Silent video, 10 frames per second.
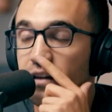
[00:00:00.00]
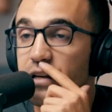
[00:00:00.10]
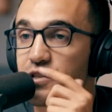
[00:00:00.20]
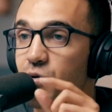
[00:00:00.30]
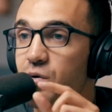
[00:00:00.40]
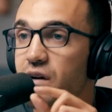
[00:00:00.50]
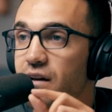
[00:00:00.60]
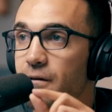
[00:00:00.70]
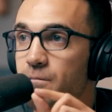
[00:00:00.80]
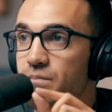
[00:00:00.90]
Like so
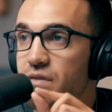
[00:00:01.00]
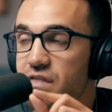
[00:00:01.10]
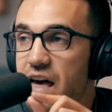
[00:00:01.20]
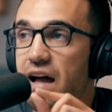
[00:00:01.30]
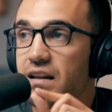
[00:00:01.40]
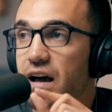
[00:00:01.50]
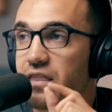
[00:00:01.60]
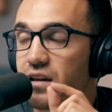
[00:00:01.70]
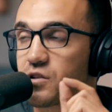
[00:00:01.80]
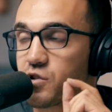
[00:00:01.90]
that I
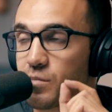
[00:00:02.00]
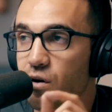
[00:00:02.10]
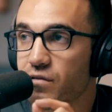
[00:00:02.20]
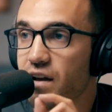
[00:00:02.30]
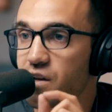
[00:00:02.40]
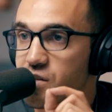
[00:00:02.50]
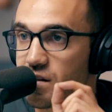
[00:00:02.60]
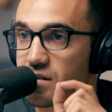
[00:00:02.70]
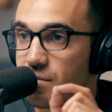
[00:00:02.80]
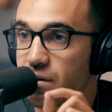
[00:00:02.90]
think is your
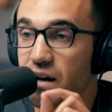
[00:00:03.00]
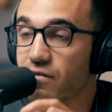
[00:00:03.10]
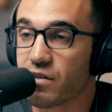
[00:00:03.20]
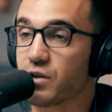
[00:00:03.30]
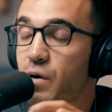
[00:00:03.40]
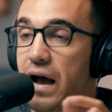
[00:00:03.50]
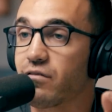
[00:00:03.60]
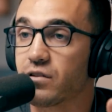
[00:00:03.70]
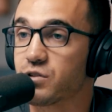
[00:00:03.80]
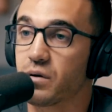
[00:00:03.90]
motivation to put everything you
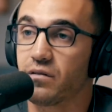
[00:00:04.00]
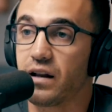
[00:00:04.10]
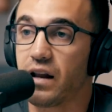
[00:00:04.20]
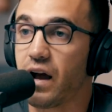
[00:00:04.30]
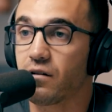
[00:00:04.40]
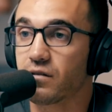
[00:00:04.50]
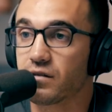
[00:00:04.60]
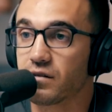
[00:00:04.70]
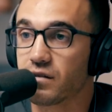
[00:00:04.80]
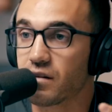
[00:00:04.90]
have into it right now.
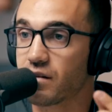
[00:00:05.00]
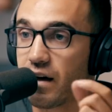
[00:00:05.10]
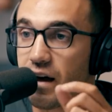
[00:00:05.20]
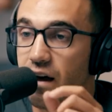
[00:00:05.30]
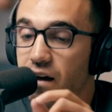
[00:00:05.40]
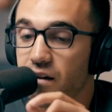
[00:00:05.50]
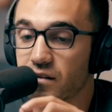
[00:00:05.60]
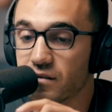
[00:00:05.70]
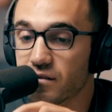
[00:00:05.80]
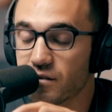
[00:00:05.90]
Mm-hmm. That
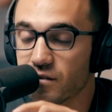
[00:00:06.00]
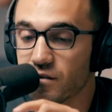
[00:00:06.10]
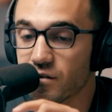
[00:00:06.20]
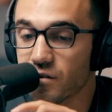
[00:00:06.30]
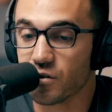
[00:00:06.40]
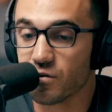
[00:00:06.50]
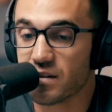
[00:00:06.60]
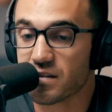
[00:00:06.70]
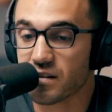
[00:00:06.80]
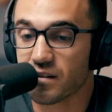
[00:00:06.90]
you
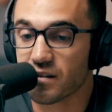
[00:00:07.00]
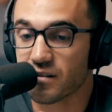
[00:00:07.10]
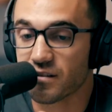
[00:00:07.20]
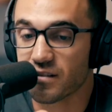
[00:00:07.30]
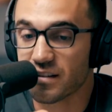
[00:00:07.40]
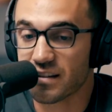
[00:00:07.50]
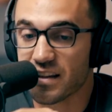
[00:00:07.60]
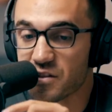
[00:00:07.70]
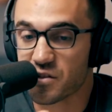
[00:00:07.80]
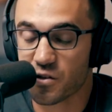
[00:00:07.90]
need to
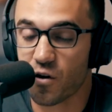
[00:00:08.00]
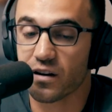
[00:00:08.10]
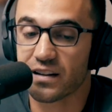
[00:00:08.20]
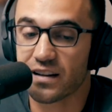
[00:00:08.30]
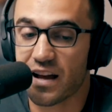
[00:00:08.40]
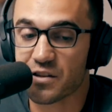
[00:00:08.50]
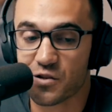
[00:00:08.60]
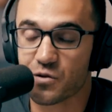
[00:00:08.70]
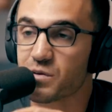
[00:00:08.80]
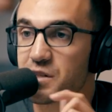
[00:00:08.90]
get started as
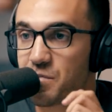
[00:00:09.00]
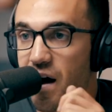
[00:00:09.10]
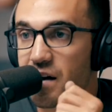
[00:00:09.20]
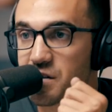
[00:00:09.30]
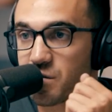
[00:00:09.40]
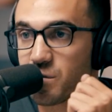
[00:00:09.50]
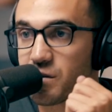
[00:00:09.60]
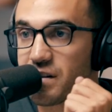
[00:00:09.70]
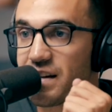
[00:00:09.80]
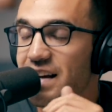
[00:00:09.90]
soon as
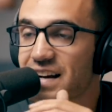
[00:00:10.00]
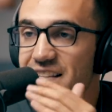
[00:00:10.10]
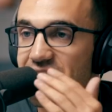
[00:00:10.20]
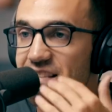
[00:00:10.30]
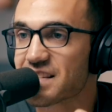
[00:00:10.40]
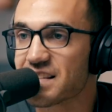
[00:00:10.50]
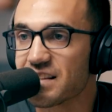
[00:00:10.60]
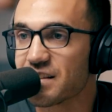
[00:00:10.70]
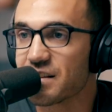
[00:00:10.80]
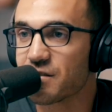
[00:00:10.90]
possible because it's
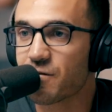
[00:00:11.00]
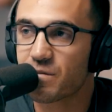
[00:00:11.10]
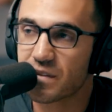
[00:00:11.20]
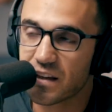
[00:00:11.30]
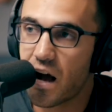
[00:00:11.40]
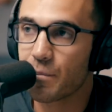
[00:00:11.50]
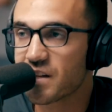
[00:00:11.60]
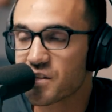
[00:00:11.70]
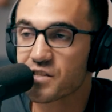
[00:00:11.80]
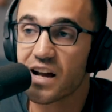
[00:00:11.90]
the
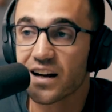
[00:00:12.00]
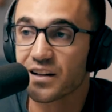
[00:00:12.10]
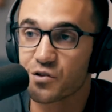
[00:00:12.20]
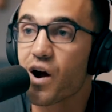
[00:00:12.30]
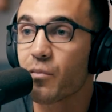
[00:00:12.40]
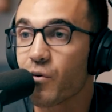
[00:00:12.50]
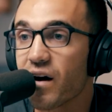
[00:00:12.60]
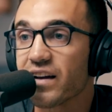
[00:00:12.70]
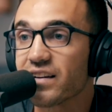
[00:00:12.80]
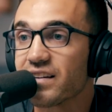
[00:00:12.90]
competition's not going to drop
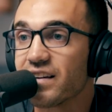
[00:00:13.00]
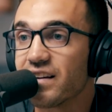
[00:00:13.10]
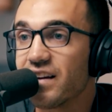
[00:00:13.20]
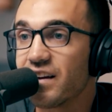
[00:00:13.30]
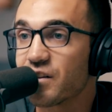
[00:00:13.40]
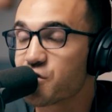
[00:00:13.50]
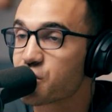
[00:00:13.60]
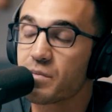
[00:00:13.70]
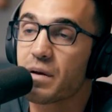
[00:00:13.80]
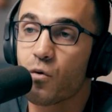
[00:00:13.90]
away. Yeah. There's just
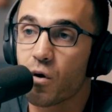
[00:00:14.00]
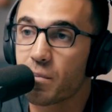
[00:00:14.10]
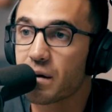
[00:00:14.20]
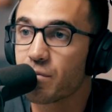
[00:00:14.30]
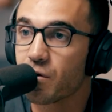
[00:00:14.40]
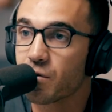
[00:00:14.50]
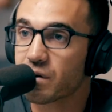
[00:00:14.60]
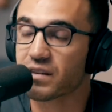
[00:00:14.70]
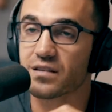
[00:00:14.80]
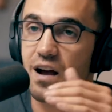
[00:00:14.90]
going to be more people
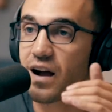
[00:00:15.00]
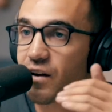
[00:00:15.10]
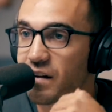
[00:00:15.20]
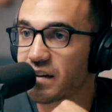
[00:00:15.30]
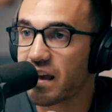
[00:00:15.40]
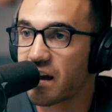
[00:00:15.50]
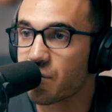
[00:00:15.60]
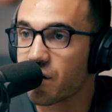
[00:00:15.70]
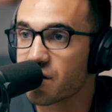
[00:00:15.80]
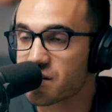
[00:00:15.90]
with these higher end
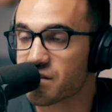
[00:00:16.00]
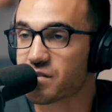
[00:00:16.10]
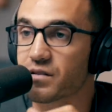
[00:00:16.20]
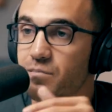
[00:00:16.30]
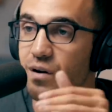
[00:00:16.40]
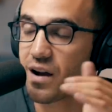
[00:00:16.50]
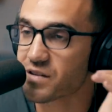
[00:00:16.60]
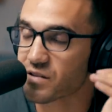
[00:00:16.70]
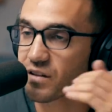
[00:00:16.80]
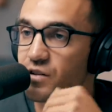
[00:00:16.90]
cameras because the
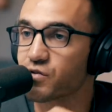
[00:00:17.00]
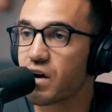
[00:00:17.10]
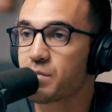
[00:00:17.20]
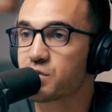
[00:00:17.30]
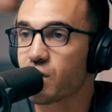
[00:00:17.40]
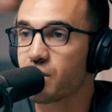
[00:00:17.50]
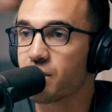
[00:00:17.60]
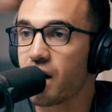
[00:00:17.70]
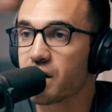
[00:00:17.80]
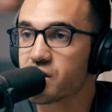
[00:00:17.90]
prices are going to drop so
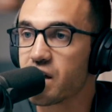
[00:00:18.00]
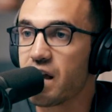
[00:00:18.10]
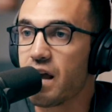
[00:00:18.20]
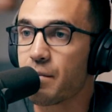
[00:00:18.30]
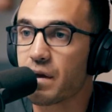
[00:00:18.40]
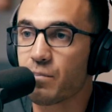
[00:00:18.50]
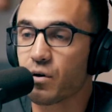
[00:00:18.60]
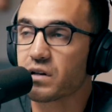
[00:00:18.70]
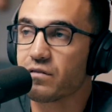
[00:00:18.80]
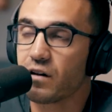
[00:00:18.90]
much. People
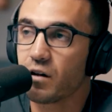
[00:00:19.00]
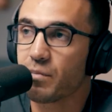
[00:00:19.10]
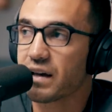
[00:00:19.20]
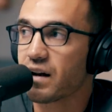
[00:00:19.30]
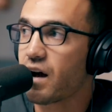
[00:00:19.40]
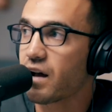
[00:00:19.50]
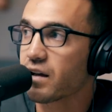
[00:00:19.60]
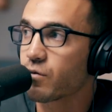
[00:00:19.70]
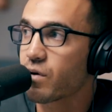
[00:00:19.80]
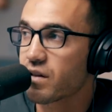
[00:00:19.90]
are developing an
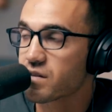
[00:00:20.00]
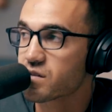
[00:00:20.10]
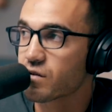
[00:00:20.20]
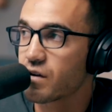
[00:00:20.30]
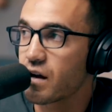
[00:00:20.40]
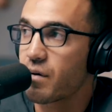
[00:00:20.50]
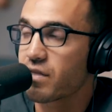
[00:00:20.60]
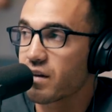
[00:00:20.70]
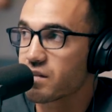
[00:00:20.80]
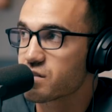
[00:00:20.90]
eye with Instagram. I
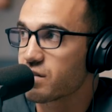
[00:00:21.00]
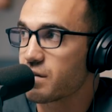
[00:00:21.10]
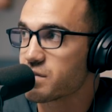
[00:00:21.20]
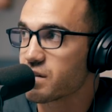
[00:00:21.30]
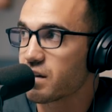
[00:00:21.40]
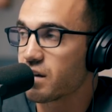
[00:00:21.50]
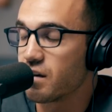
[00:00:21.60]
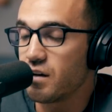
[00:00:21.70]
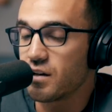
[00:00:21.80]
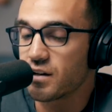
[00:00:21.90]
think Instagram is like
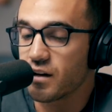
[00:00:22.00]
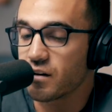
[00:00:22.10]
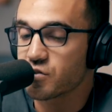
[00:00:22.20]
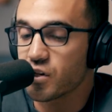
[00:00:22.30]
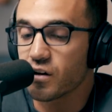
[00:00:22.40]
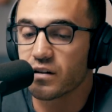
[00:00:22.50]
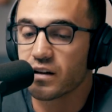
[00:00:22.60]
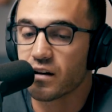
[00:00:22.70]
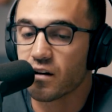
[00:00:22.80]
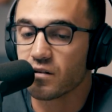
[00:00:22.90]
kind of
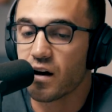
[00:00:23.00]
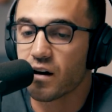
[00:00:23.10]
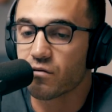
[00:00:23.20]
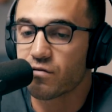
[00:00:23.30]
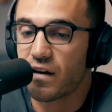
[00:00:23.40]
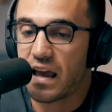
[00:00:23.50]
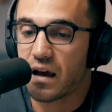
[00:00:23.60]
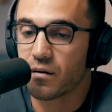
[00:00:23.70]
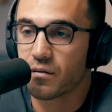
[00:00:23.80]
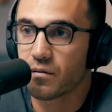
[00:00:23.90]
turning a lot of it's a
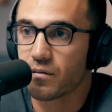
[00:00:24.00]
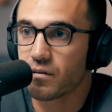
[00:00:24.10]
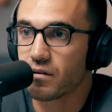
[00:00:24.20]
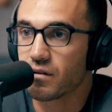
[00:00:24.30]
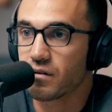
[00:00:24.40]
new college.